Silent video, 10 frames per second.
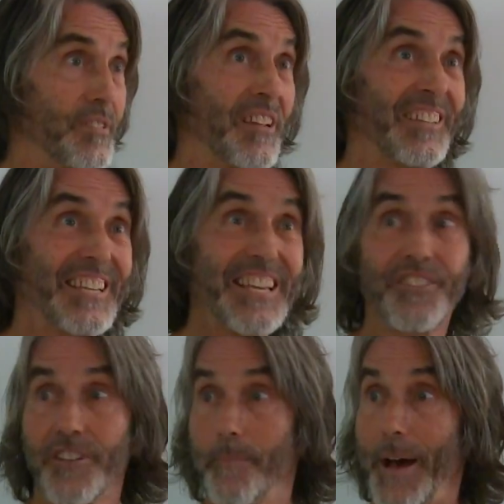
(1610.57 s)
the
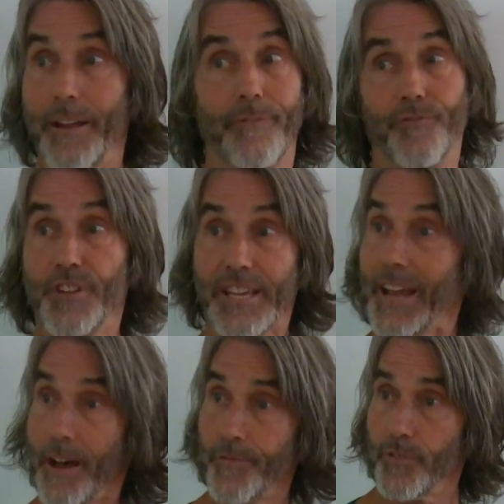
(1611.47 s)
least amount of
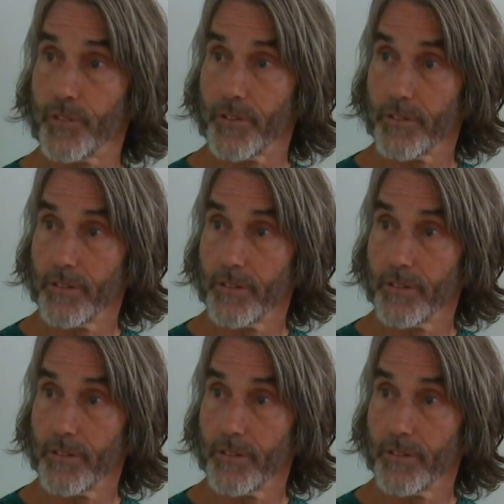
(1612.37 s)
freaking effort.